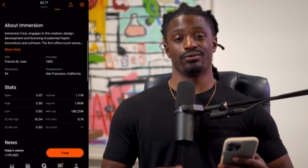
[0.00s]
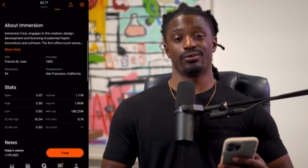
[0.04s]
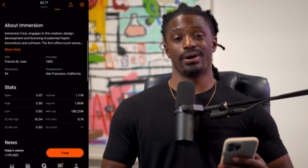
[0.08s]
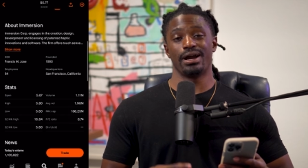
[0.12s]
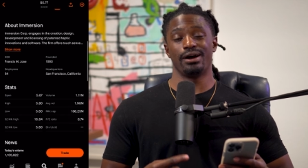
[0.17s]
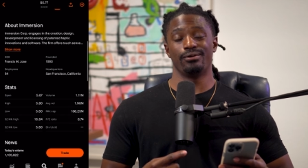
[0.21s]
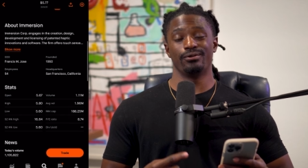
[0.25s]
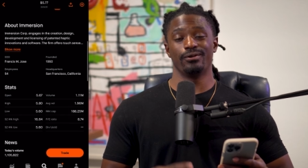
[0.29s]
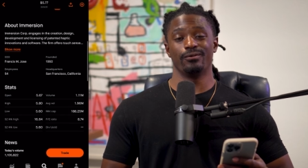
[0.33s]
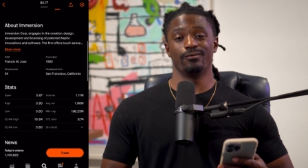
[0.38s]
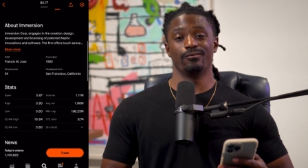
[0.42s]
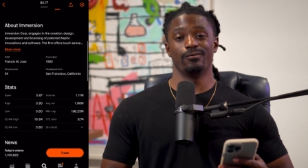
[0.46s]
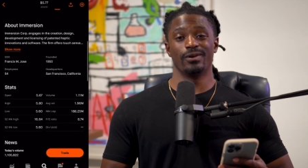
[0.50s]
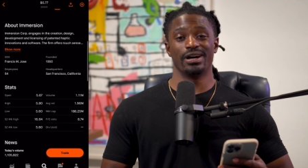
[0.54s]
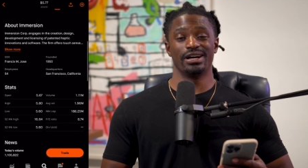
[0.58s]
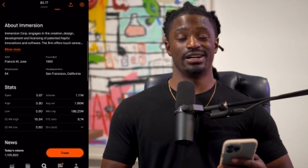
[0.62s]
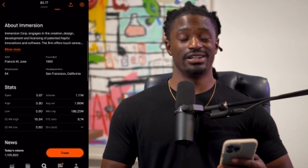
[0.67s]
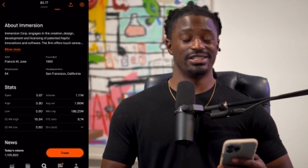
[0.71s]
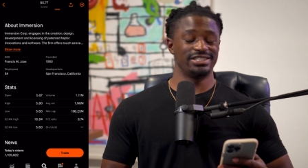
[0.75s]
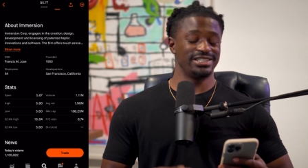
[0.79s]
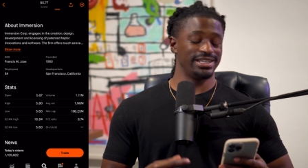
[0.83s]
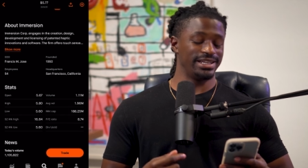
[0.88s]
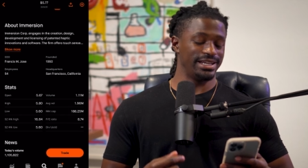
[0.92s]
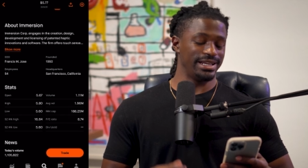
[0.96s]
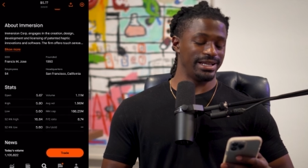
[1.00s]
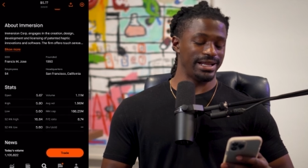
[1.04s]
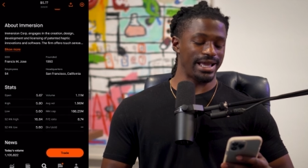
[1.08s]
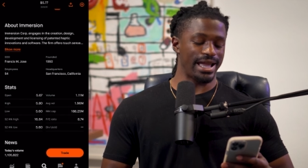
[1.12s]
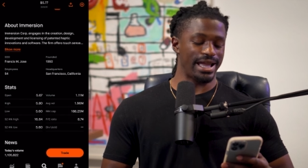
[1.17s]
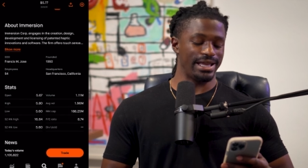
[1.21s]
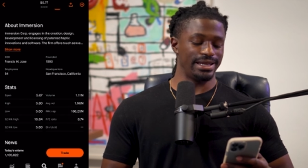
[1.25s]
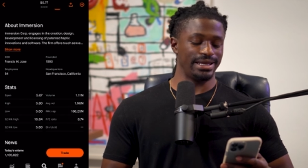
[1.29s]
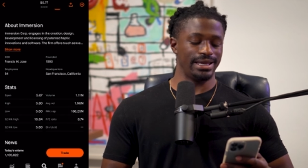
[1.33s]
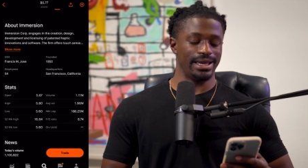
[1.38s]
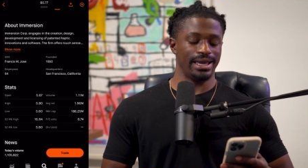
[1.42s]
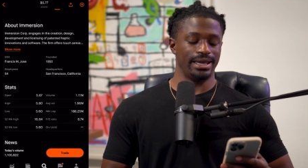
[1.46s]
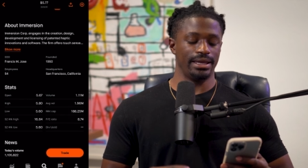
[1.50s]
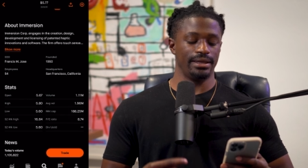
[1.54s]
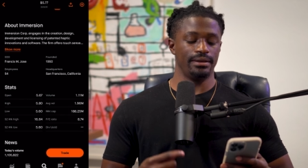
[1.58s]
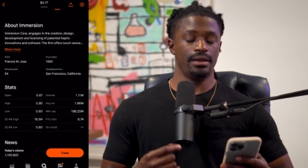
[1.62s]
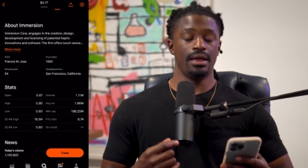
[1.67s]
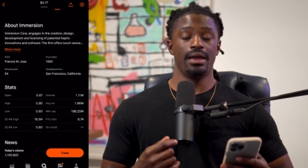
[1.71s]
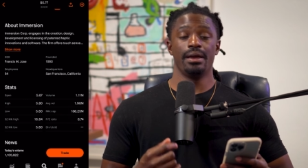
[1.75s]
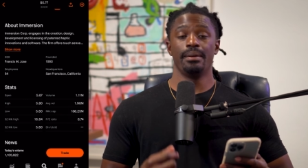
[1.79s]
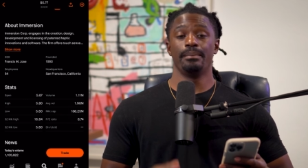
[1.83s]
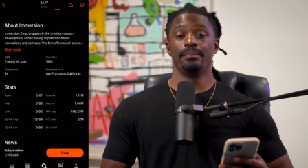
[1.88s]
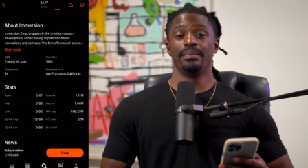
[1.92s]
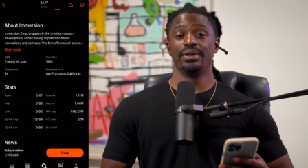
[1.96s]
around 188
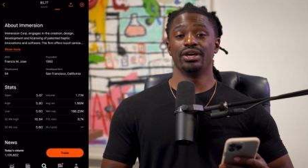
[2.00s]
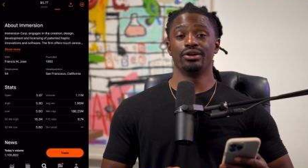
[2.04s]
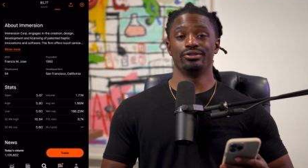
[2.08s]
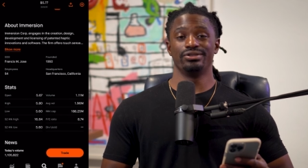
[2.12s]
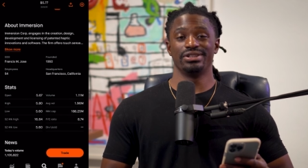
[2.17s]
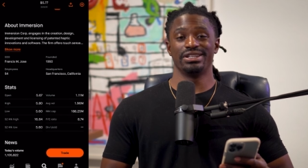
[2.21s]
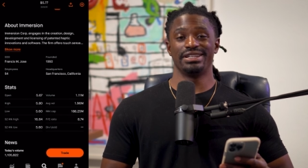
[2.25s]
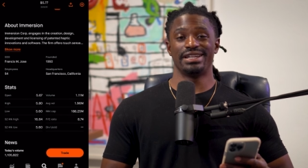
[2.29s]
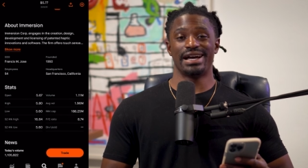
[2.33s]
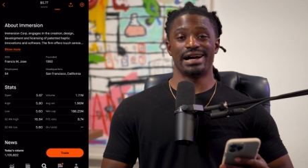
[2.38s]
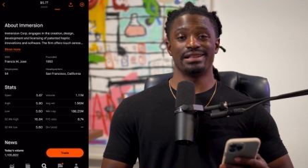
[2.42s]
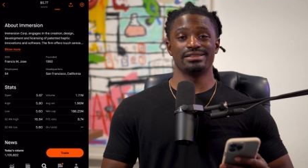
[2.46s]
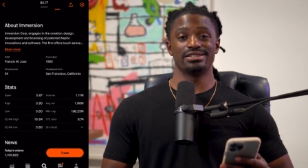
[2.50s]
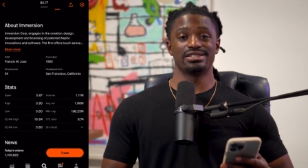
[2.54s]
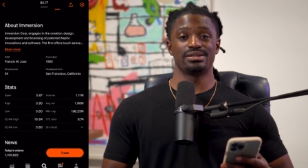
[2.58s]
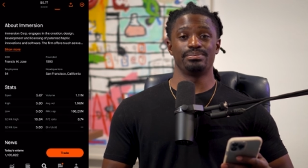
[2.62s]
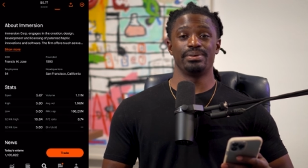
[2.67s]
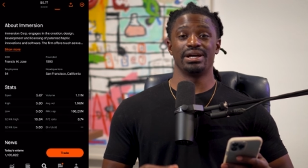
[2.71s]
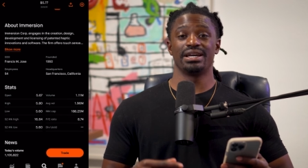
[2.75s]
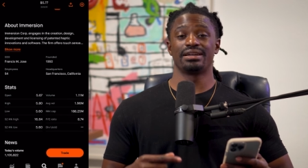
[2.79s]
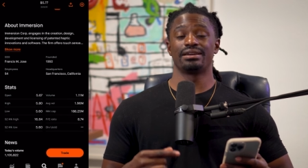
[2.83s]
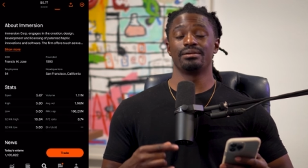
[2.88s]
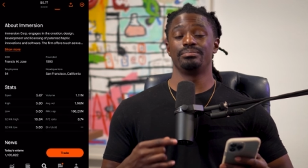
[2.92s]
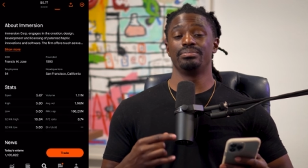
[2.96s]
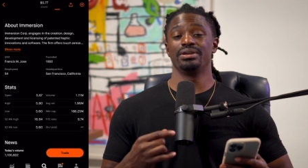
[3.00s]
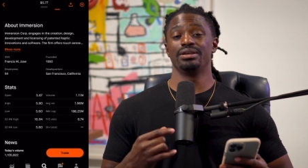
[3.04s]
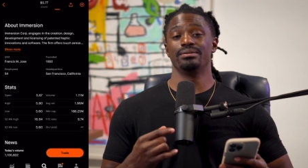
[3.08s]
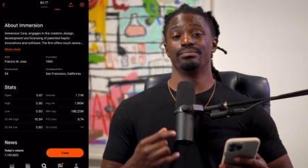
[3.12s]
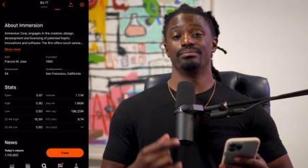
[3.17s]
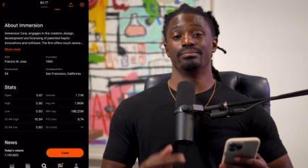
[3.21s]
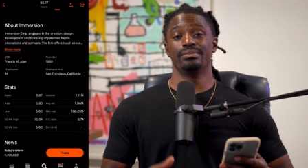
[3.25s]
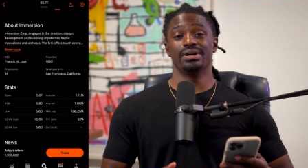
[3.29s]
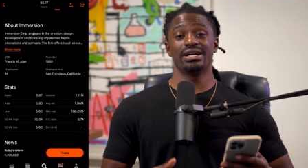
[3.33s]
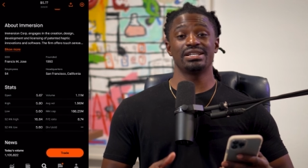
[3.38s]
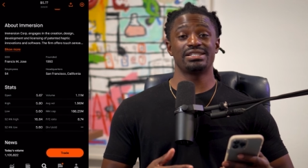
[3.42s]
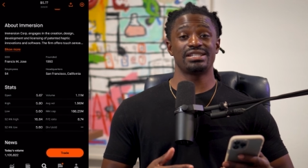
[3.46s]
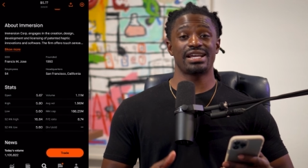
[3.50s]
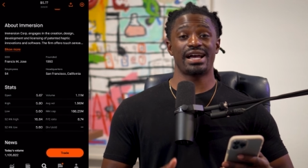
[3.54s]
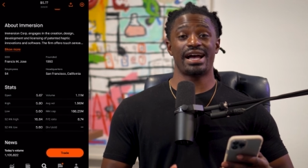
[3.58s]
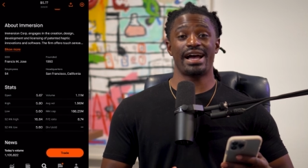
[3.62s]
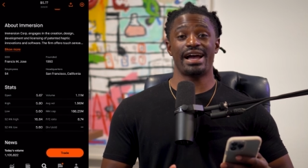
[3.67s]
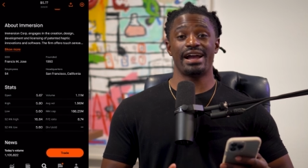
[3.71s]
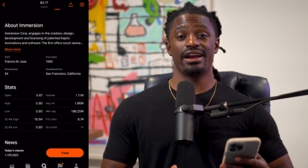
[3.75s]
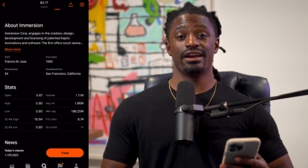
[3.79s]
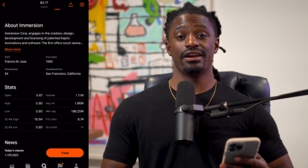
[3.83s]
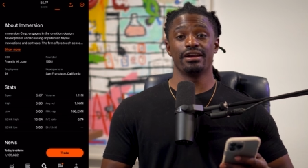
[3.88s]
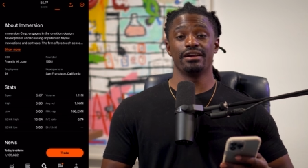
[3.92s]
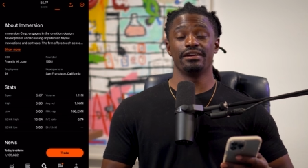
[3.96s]
million dollars, but it could be much
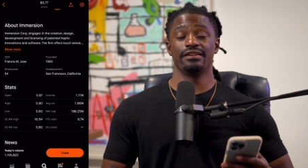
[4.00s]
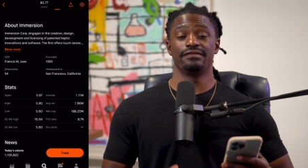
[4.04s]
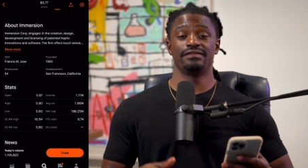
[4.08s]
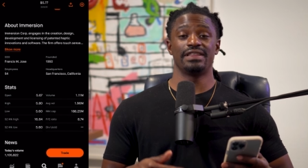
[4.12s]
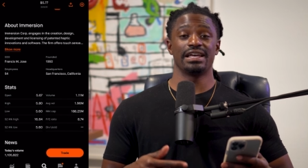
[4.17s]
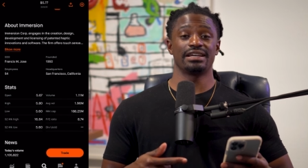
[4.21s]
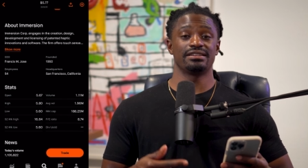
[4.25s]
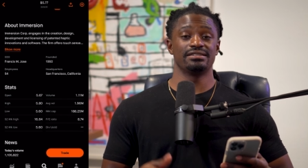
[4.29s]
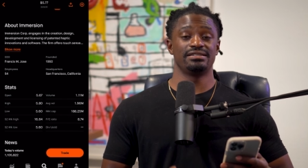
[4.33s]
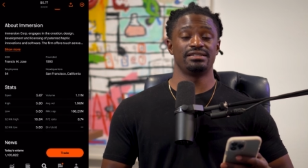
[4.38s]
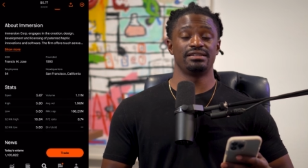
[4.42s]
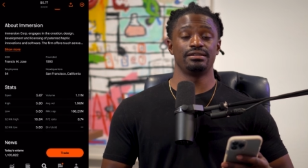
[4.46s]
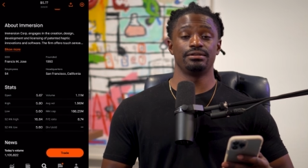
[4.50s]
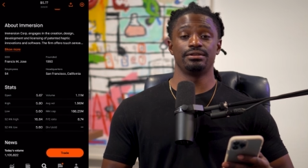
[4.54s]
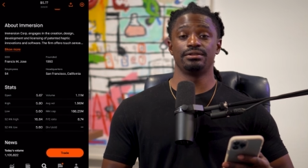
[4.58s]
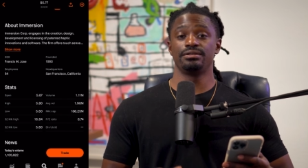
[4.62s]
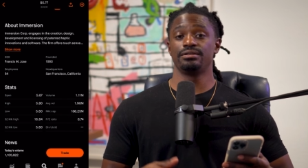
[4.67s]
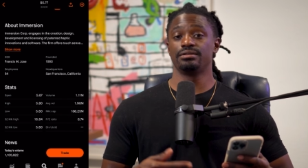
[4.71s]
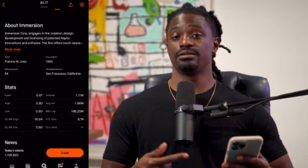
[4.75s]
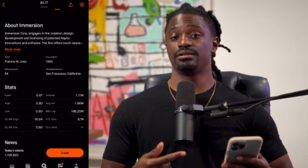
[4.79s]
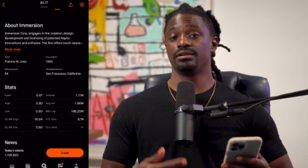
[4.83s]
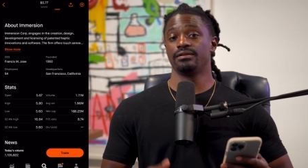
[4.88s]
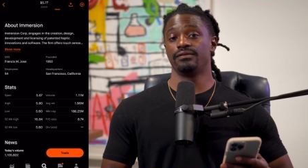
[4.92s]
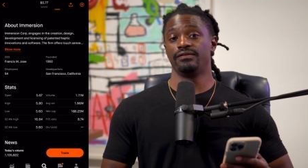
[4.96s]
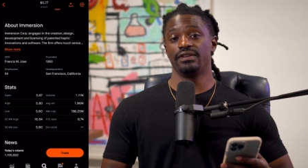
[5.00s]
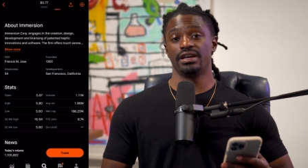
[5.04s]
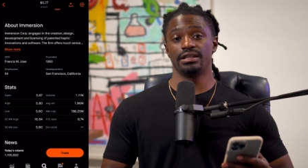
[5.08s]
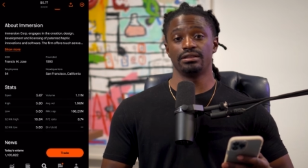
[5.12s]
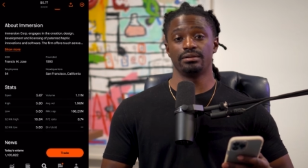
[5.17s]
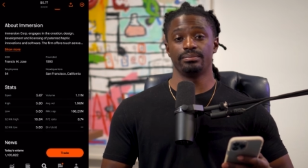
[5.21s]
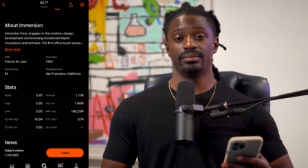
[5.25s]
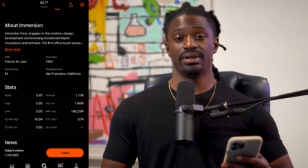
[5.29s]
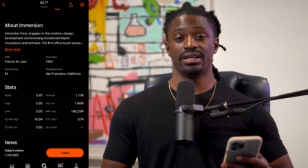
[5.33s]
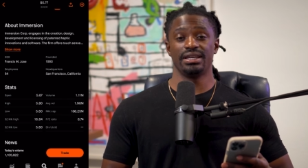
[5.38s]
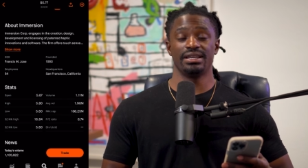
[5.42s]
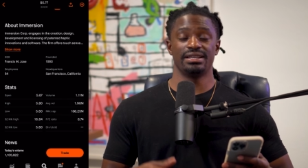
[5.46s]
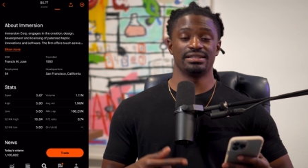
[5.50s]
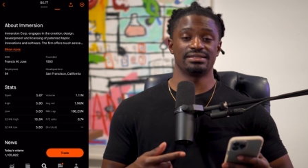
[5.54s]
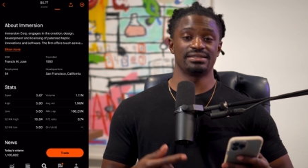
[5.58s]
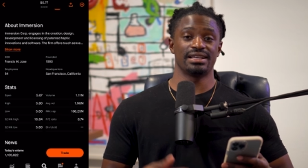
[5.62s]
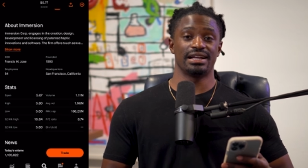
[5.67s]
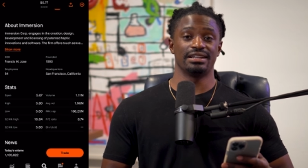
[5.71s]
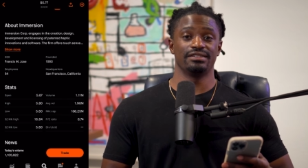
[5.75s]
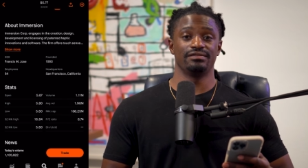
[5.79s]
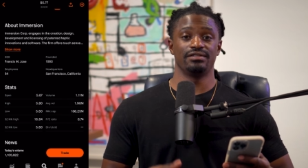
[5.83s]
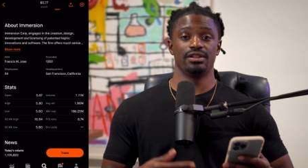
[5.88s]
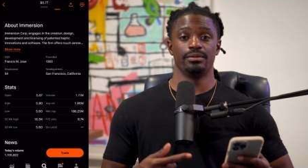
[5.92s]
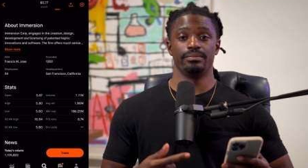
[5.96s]
higher if they continue the development
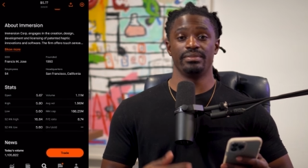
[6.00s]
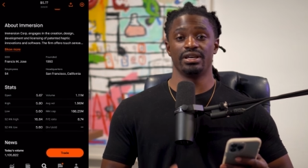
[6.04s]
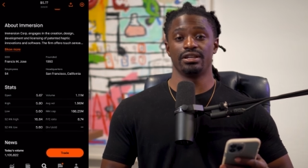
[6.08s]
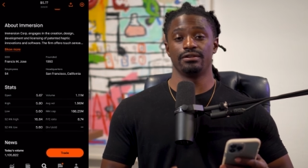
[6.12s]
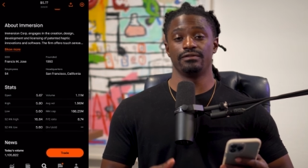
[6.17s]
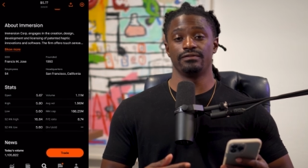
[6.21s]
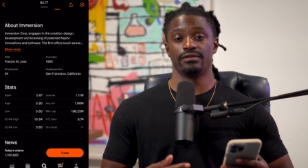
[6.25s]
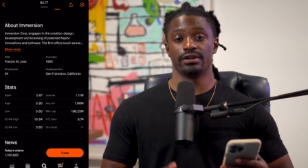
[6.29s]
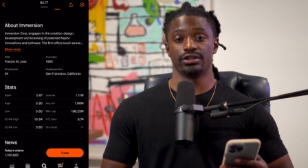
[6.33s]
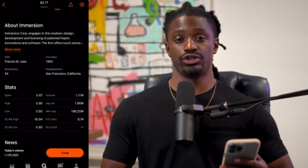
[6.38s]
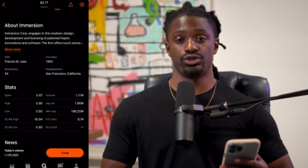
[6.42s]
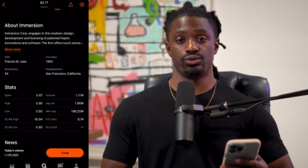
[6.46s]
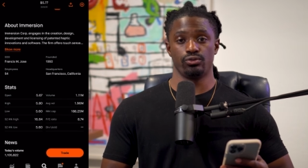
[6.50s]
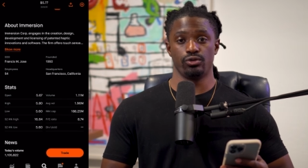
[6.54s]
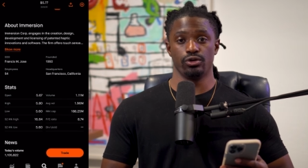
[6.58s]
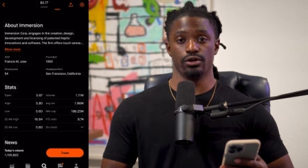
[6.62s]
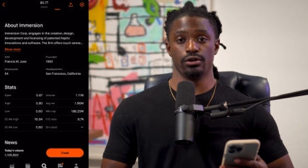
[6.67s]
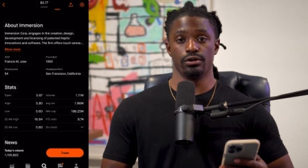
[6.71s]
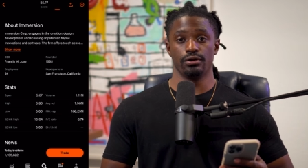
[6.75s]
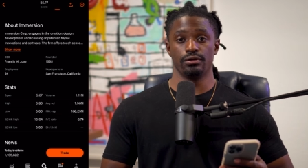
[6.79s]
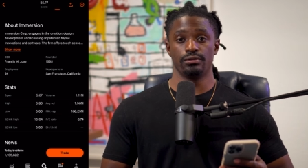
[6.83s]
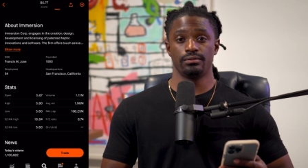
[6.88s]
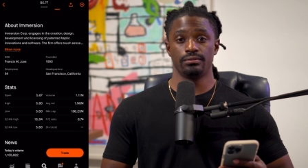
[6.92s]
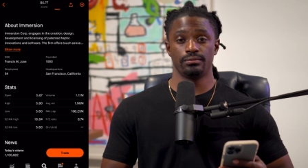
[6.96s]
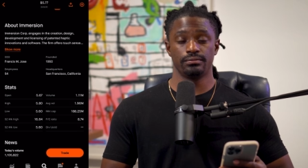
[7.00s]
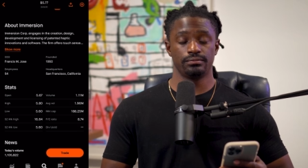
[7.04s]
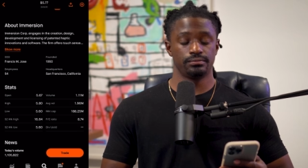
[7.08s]
inside of the metaverse world.